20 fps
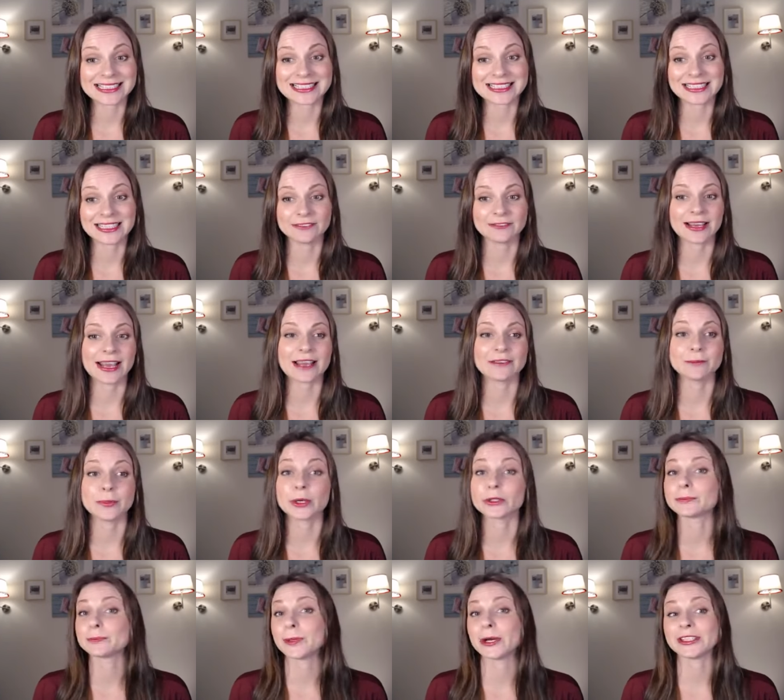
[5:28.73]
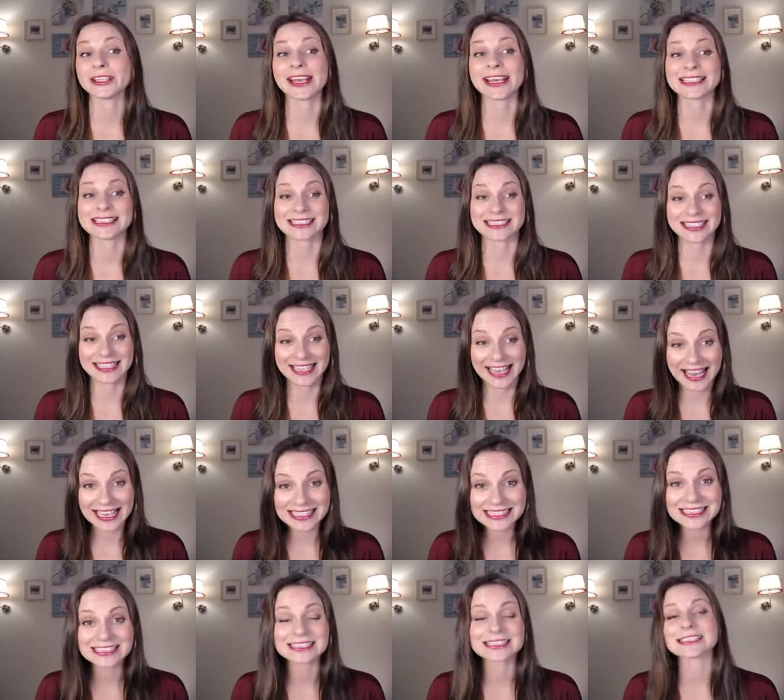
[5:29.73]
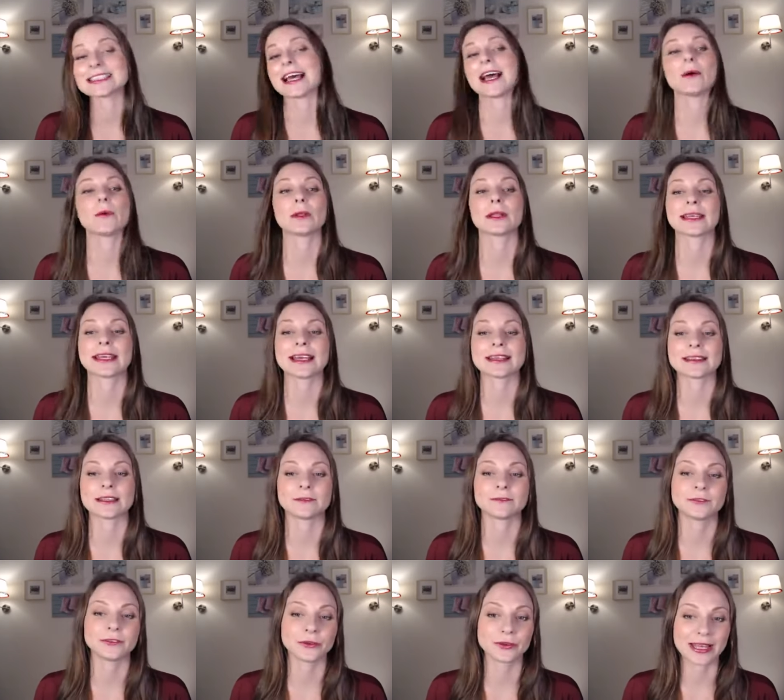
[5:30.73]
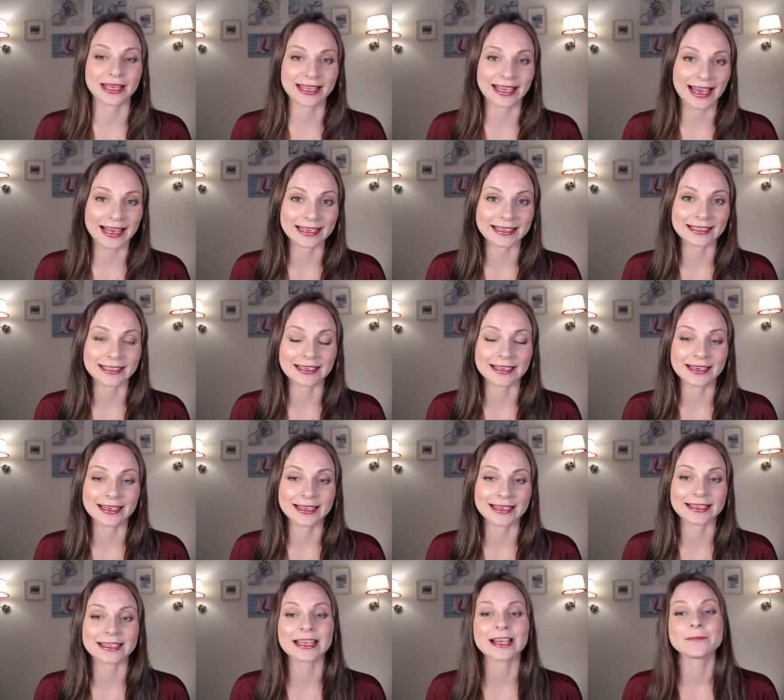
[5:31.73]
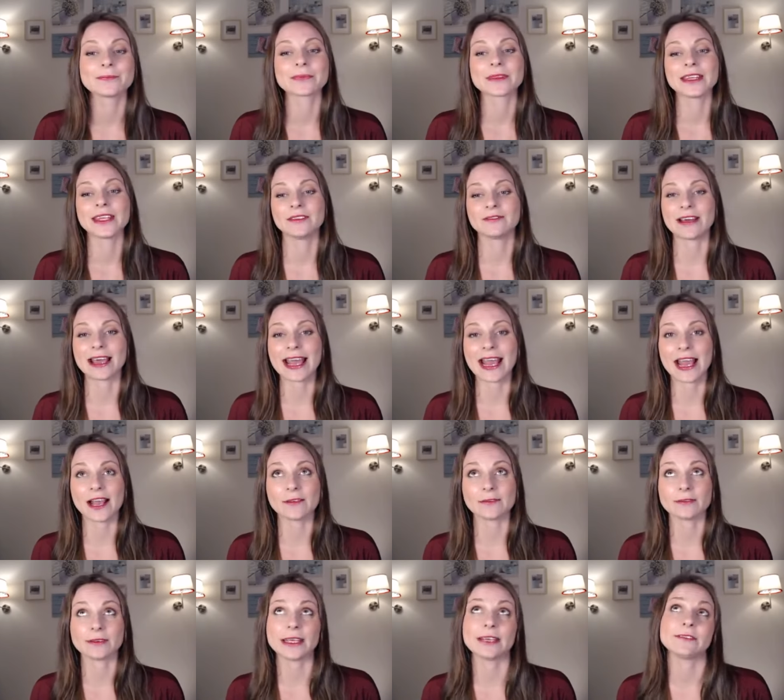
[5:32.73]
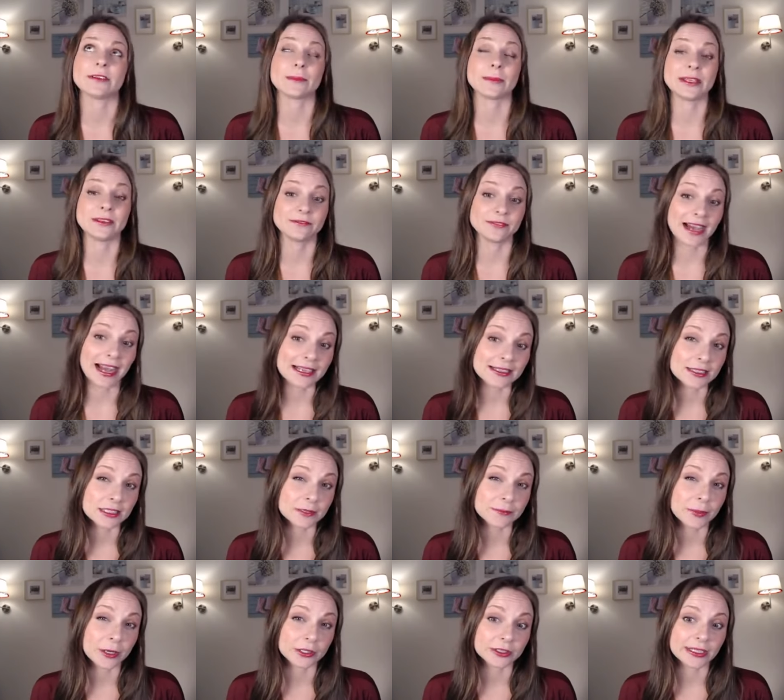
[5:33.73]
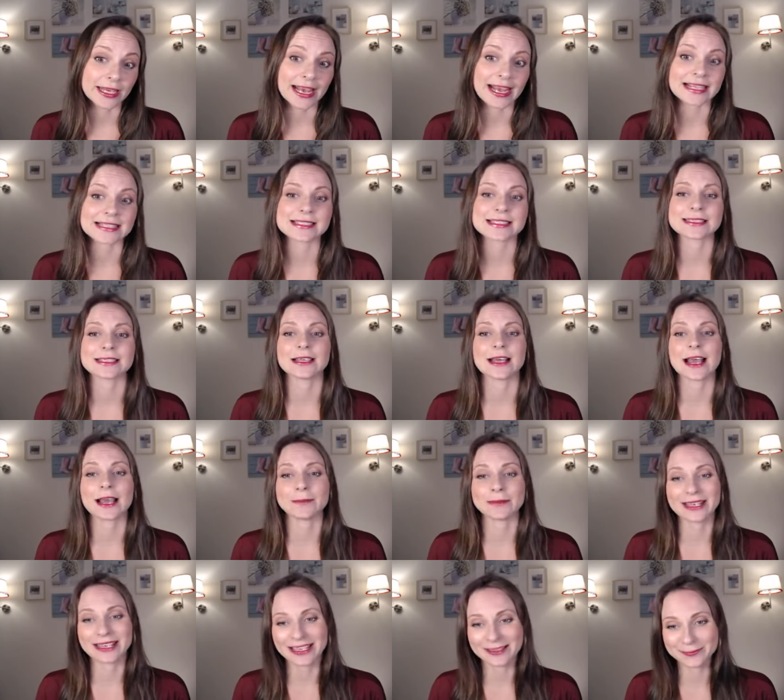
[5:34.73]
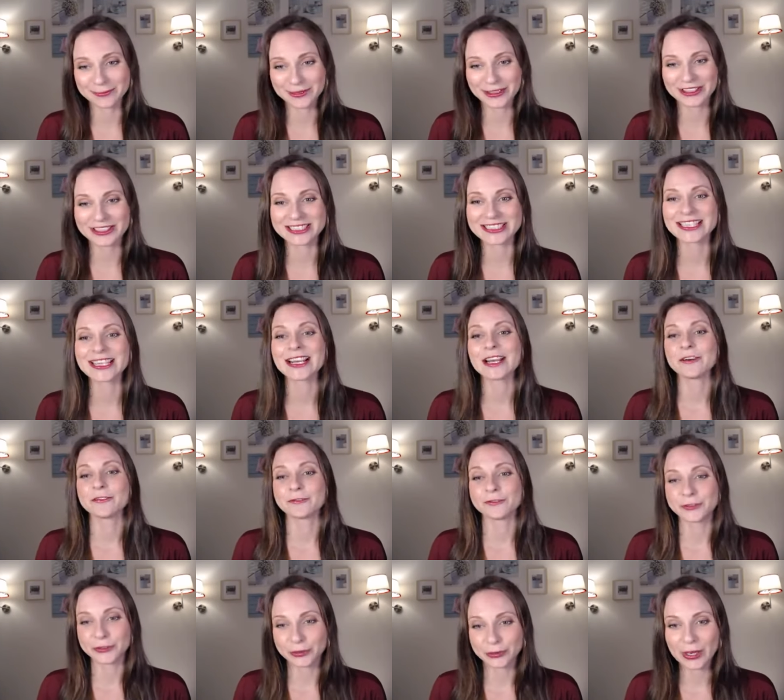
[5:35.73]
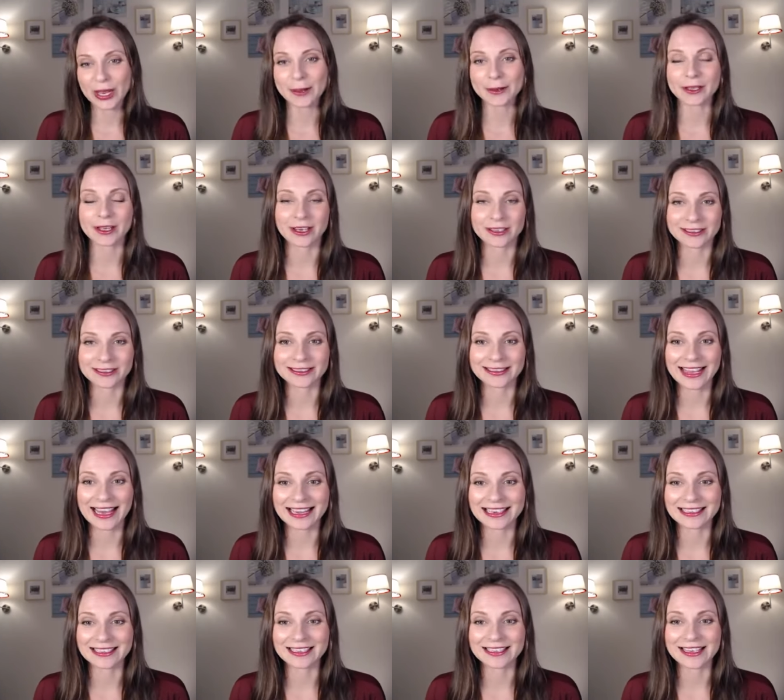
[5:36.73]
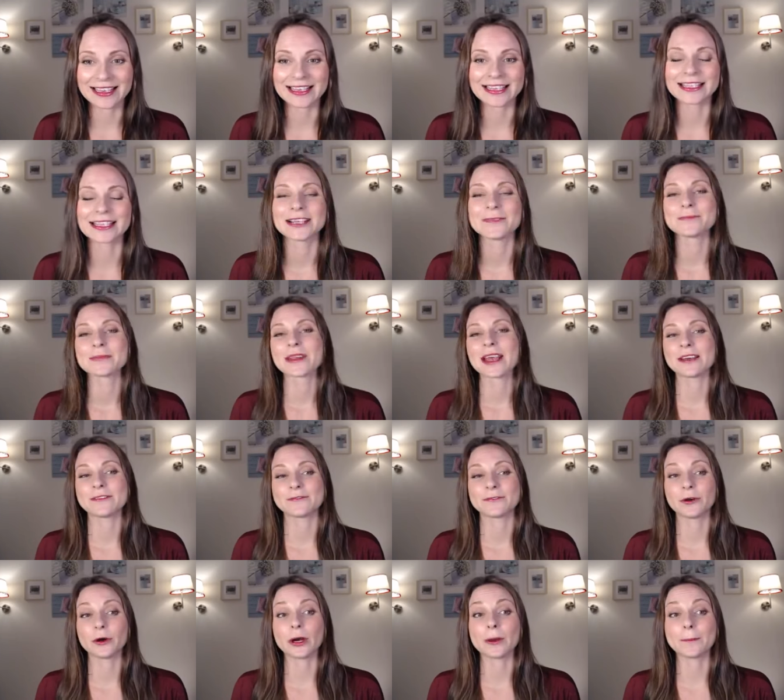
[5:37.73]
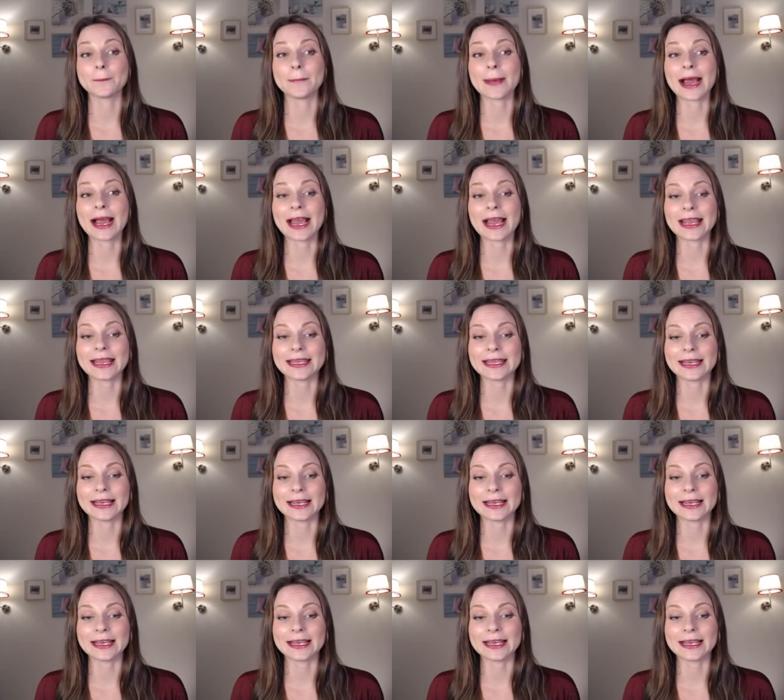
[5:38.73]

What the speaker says: if I have podcast guests, I will get them through that calendar link. If I'm invited to podcasts, I'm getting booked through a calendar link for my